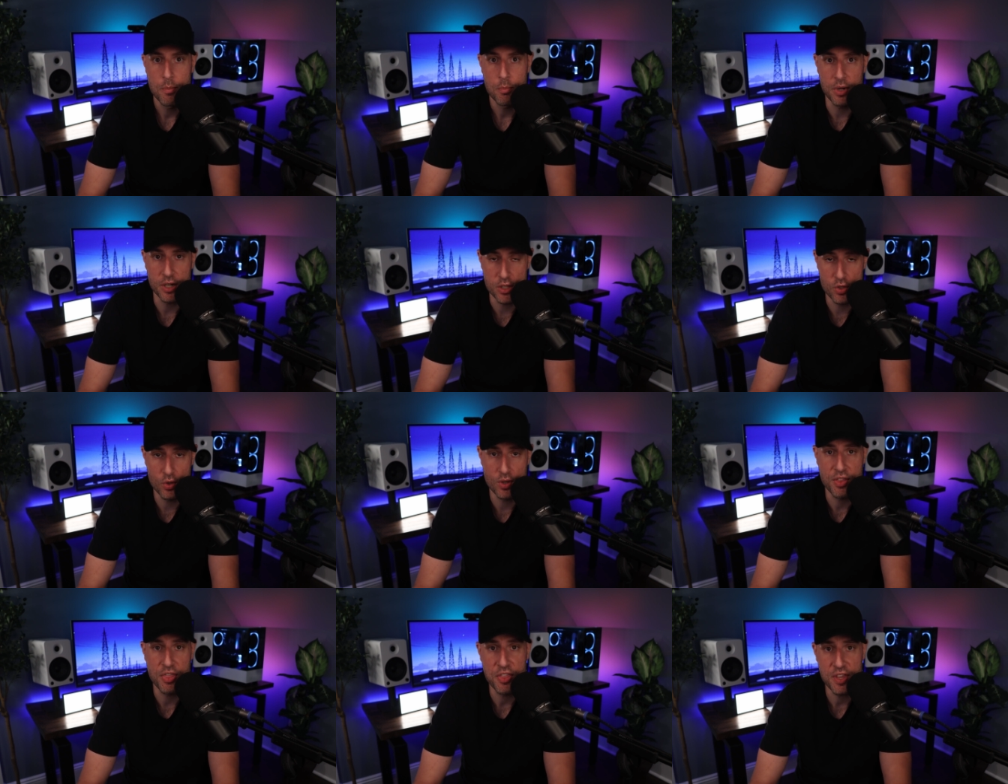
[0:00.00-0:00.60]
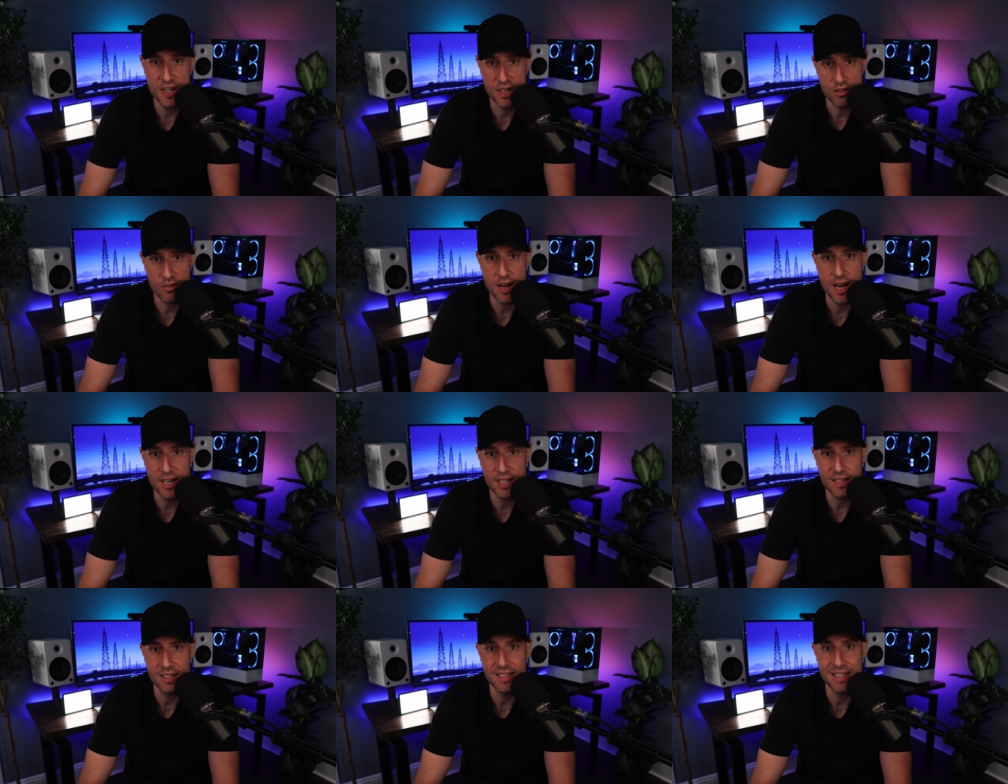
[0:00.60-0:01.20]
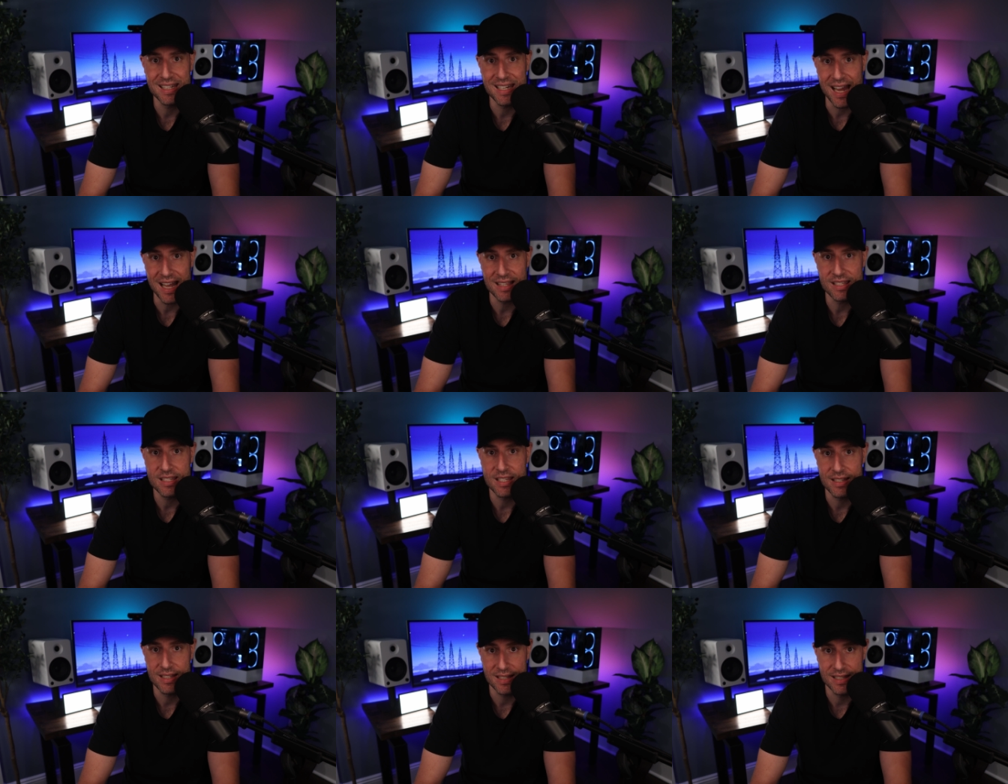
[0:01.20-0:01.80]
But you could theoretically
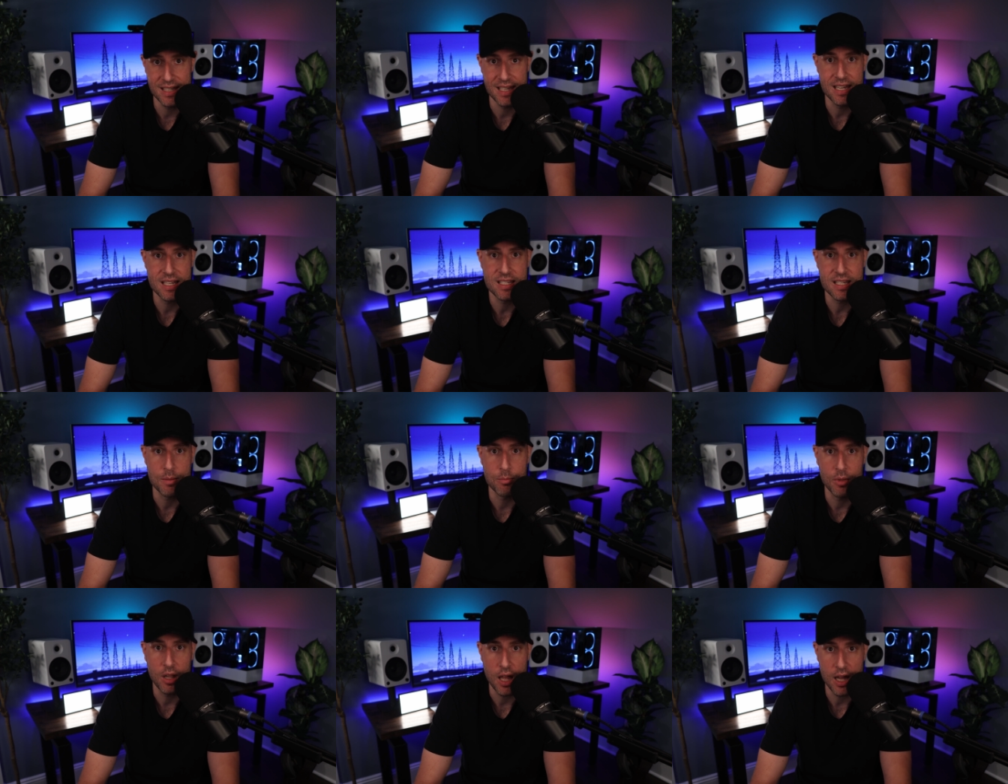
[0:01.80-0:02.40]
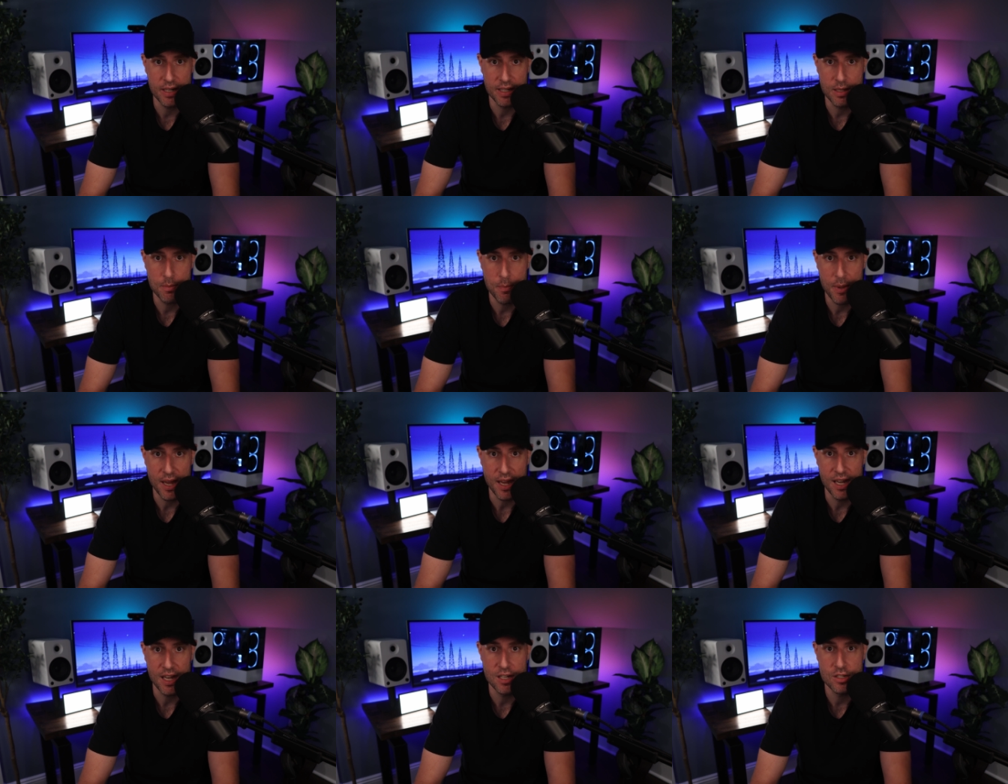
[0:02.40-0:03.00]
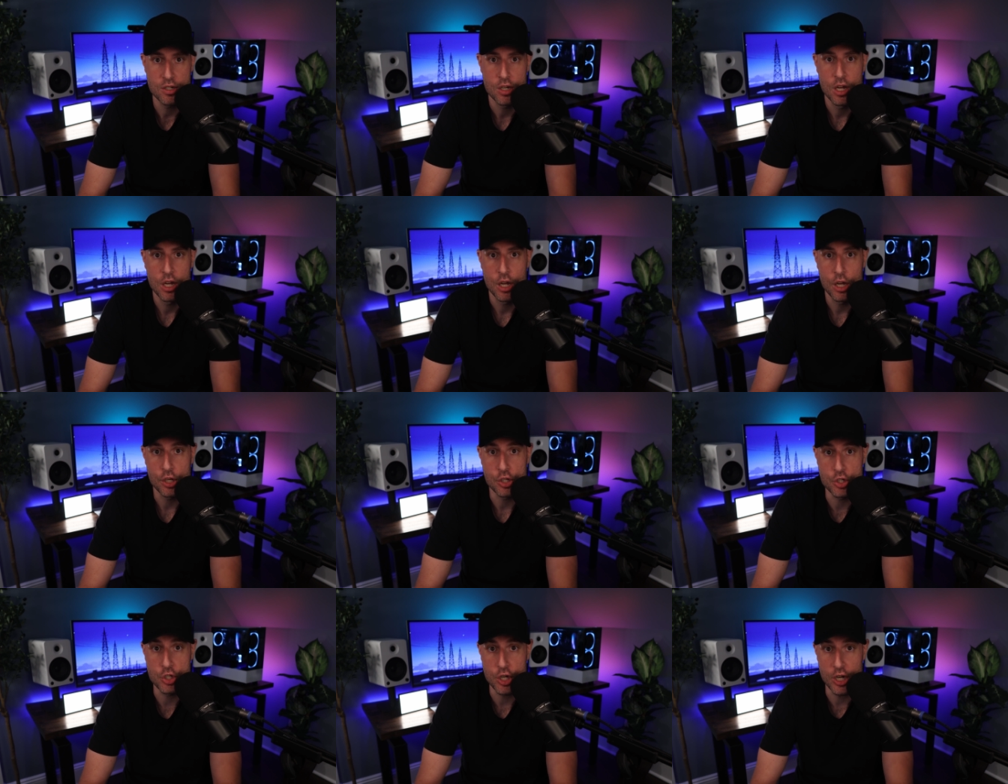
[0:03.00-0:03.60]
get to the DSM login page
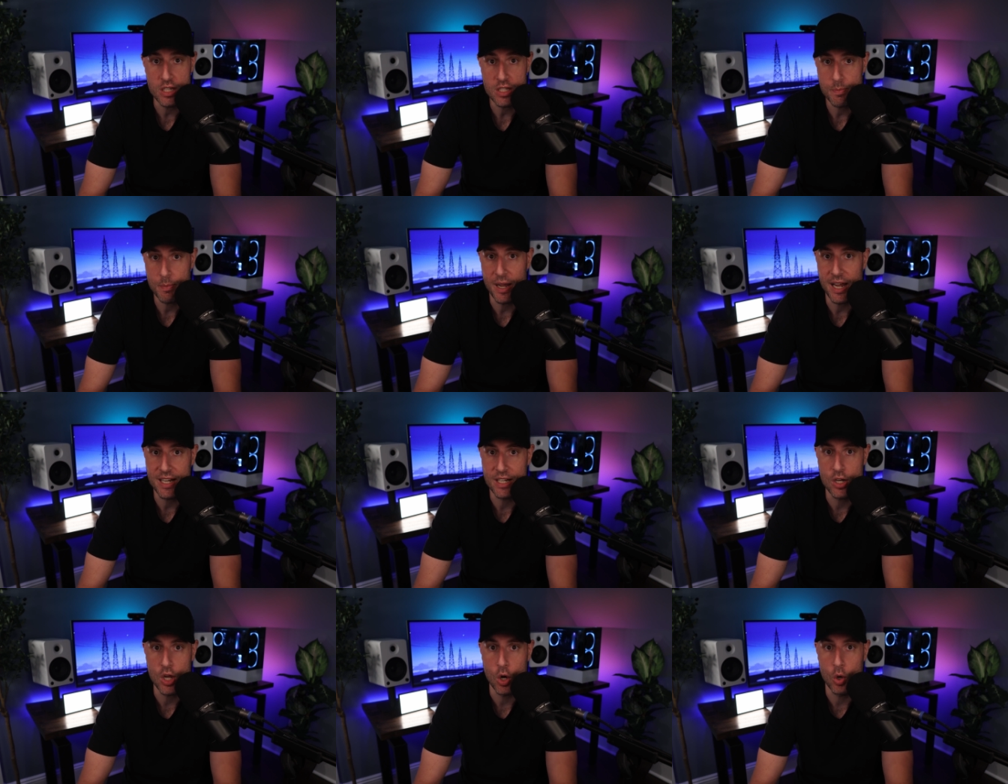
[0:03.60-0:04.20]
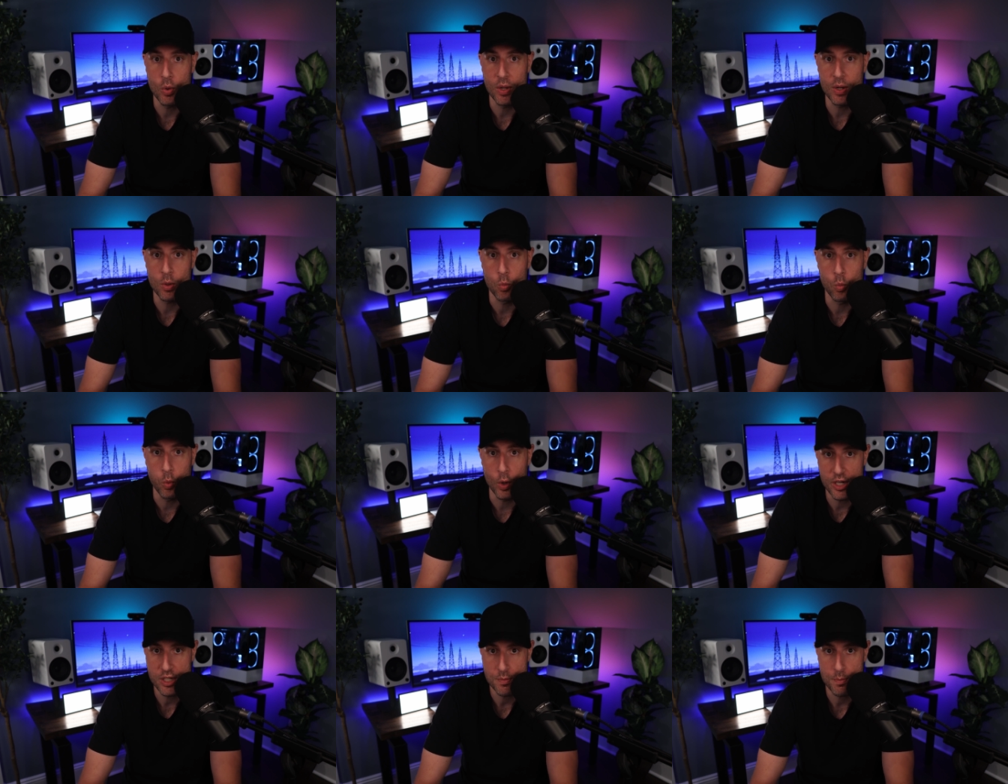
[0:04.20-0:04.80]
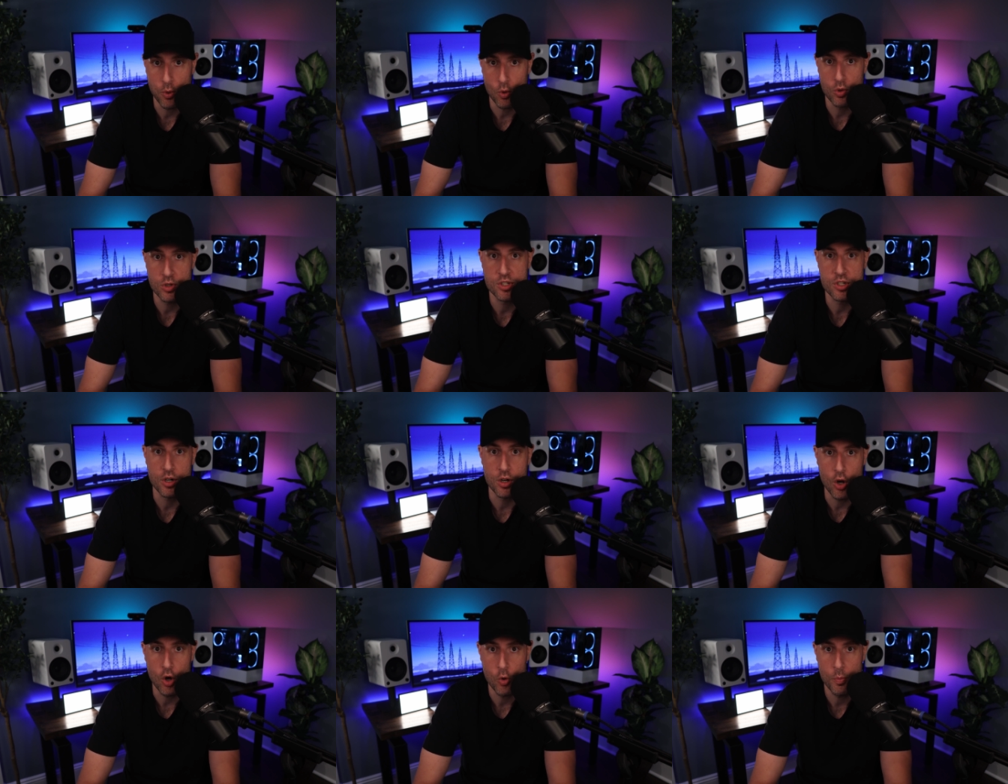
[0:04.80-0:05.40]
just by knowing which
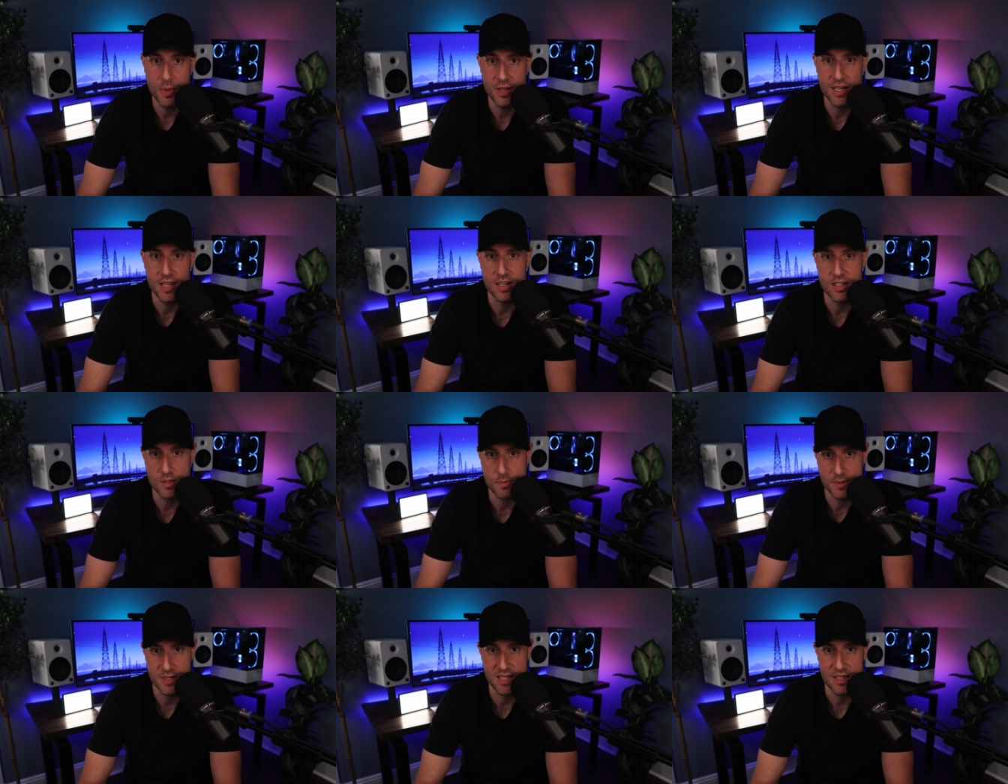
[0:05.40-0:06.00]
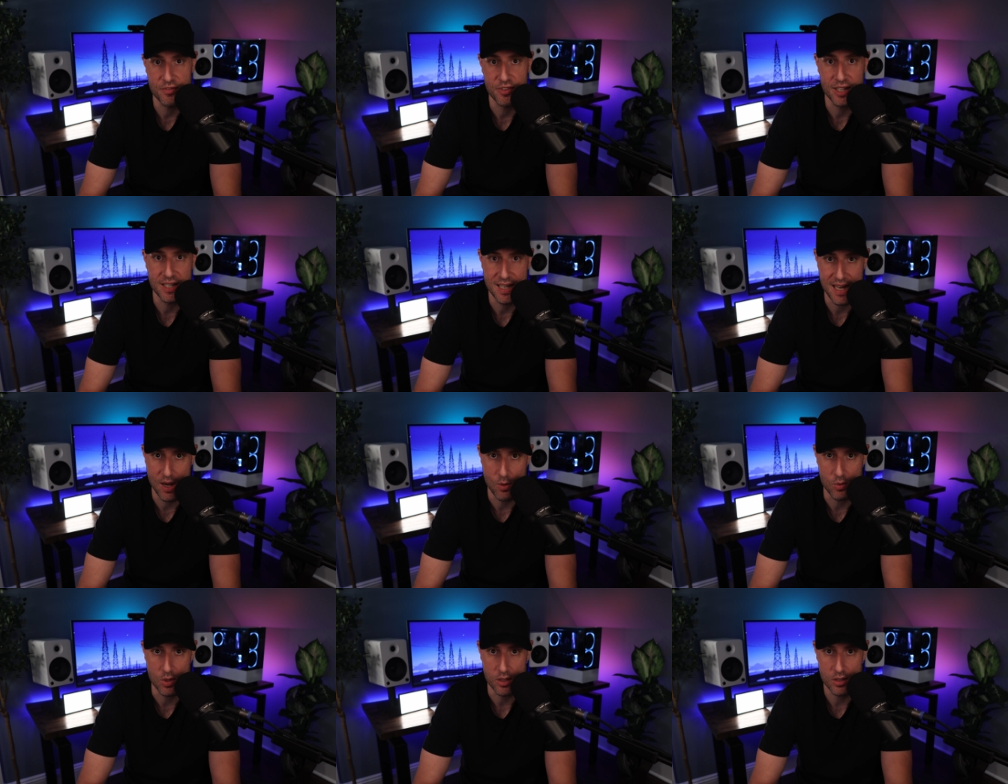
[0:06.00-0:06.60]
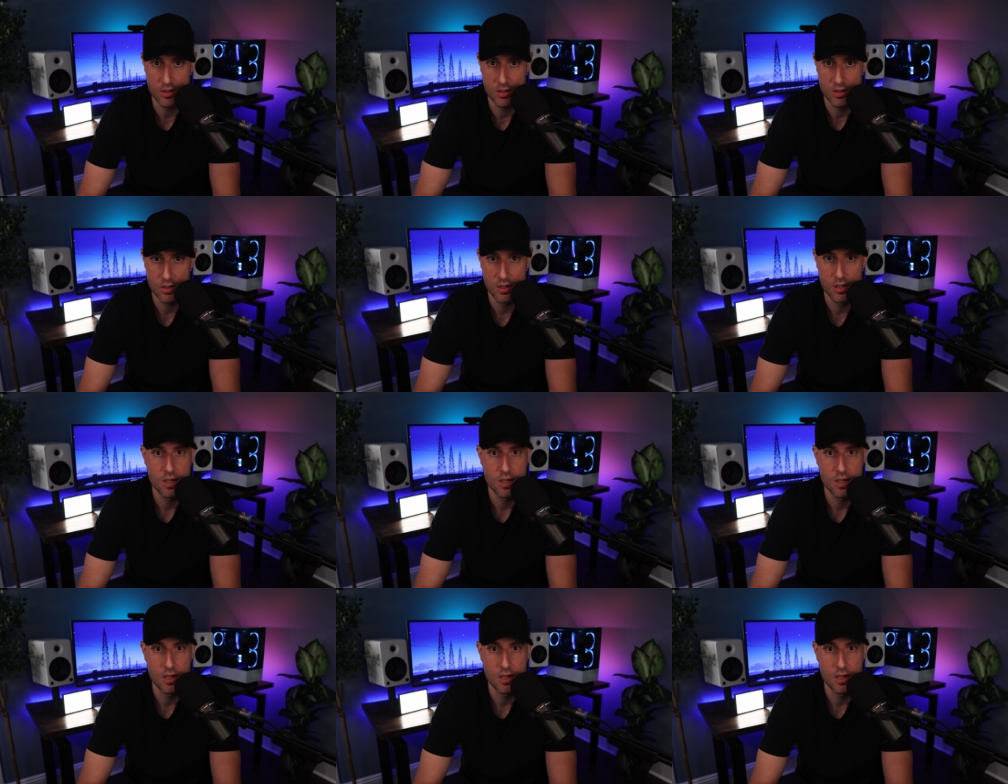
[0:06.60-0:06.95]
ports are open on a specific network.